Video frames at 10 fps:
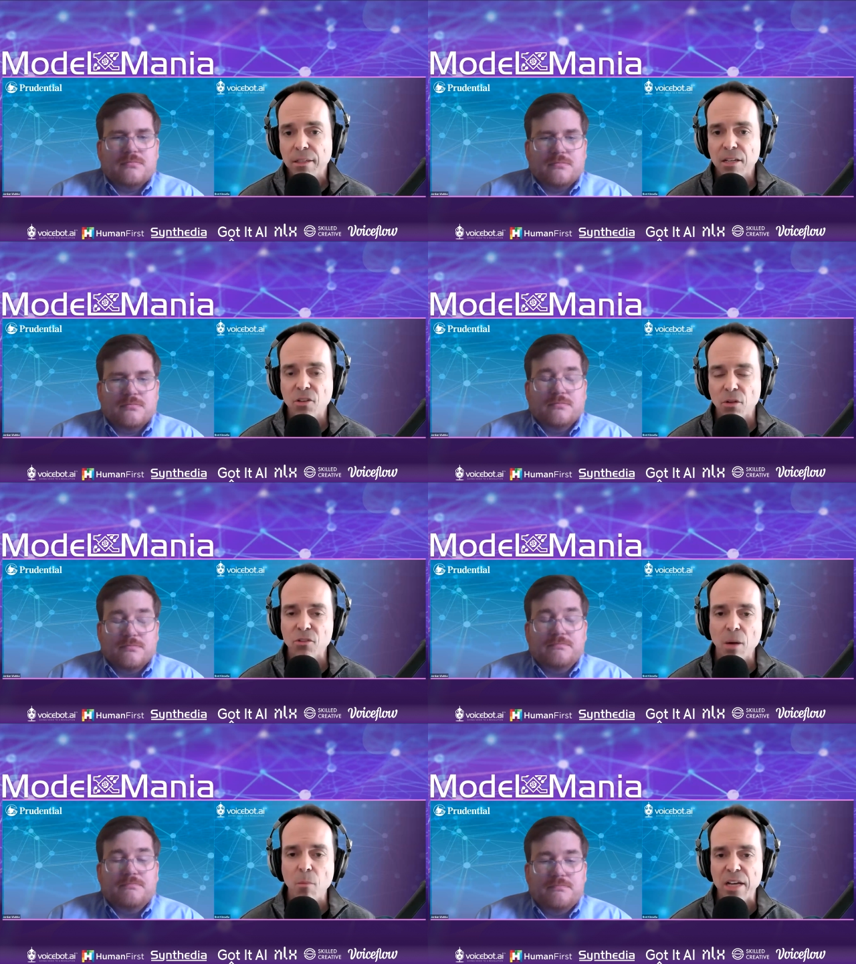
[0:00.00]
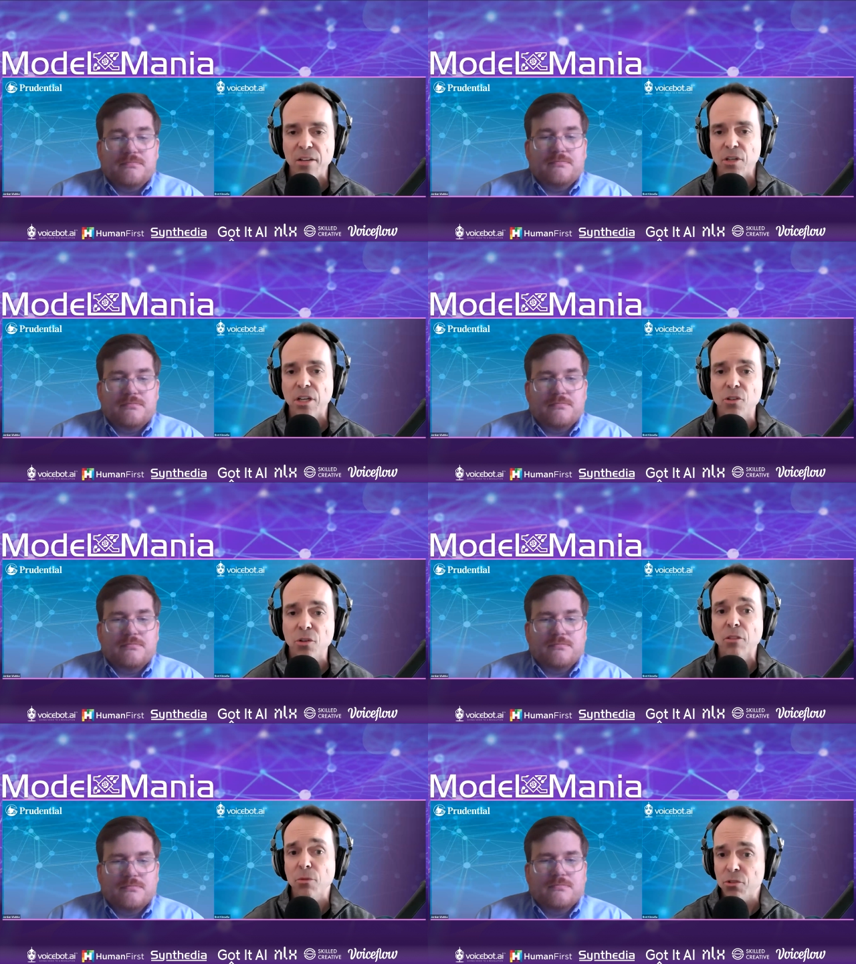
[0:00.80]
Speaker 1: And so there's some ways you can do
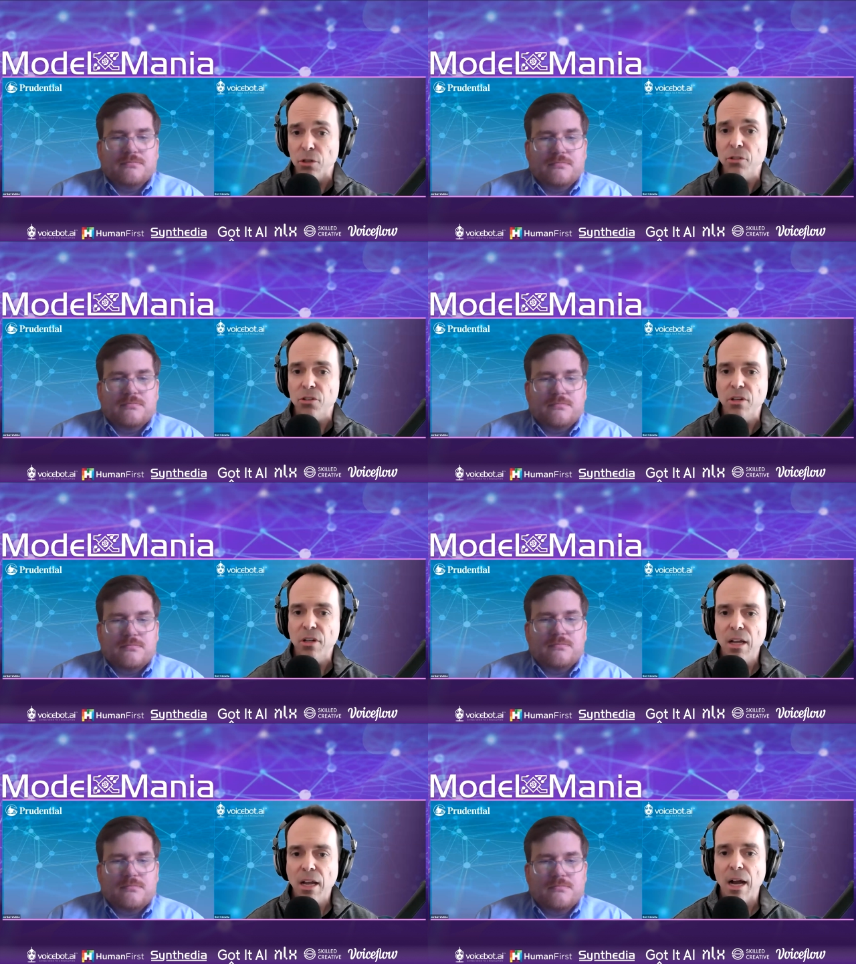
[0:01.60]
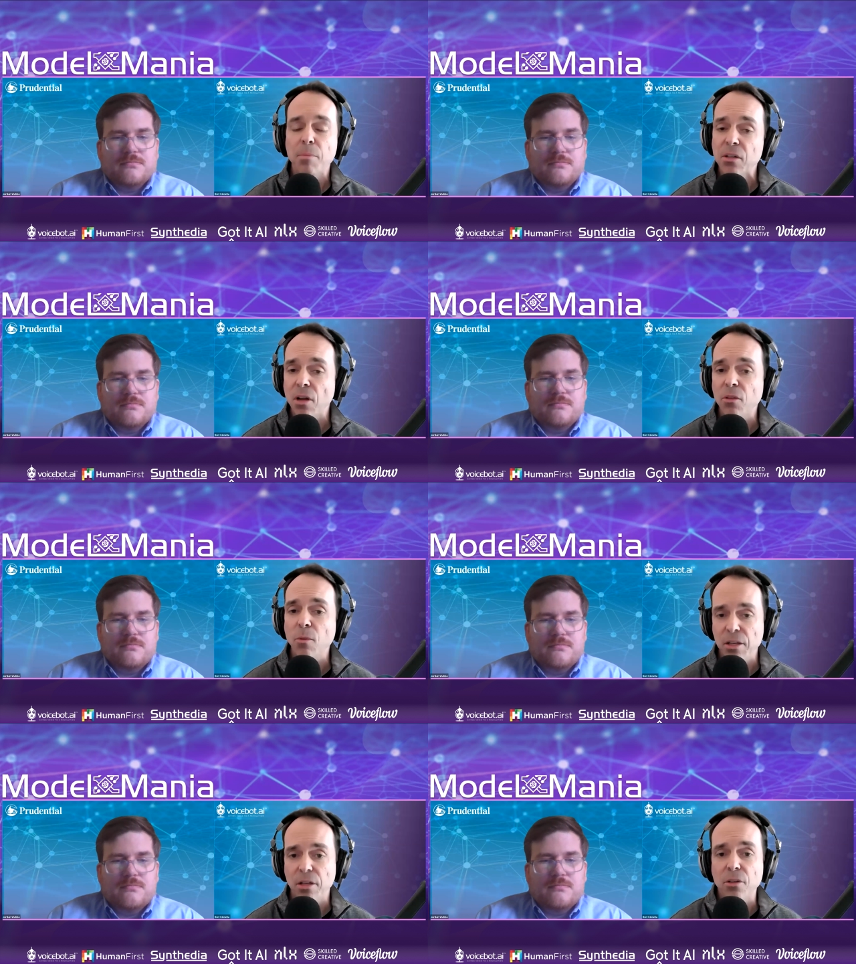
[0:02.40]
that through search, uh, but another way
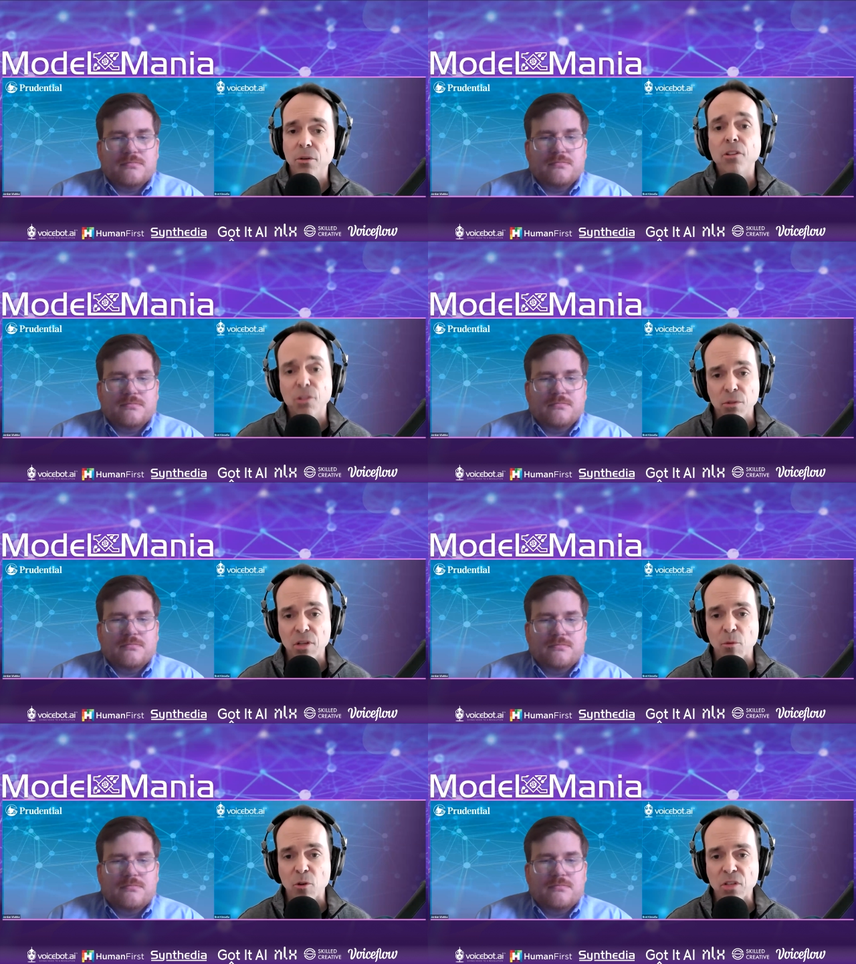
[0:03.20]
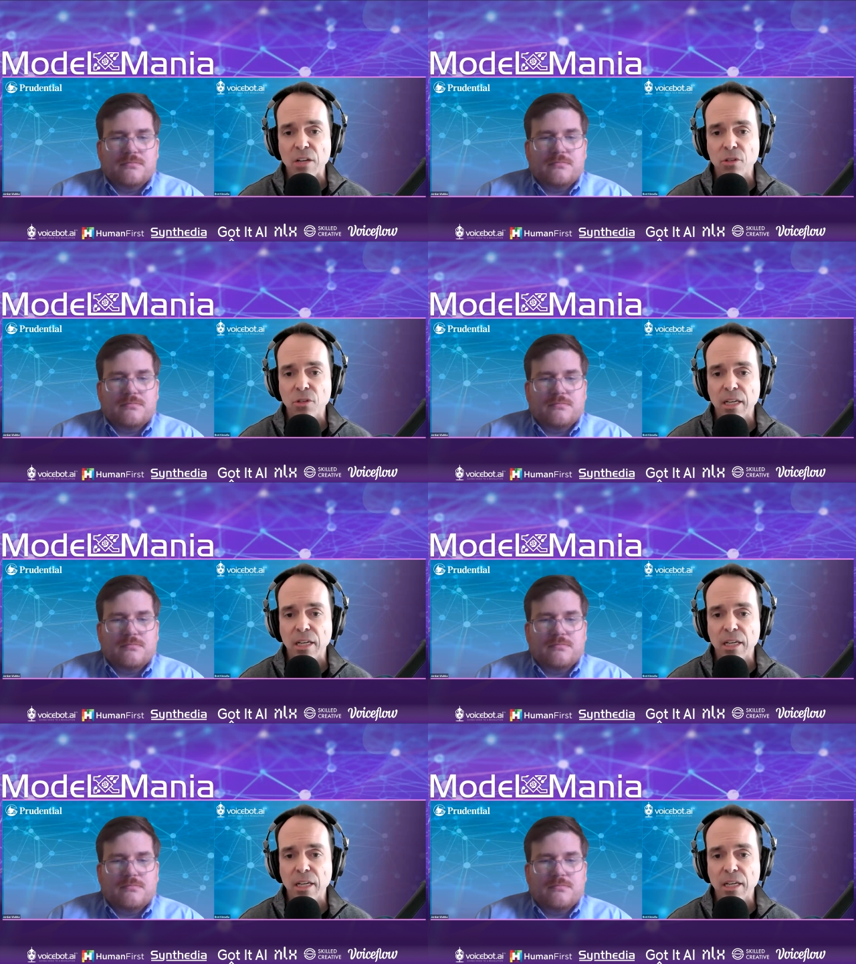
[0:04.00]
you can do it is through summarization.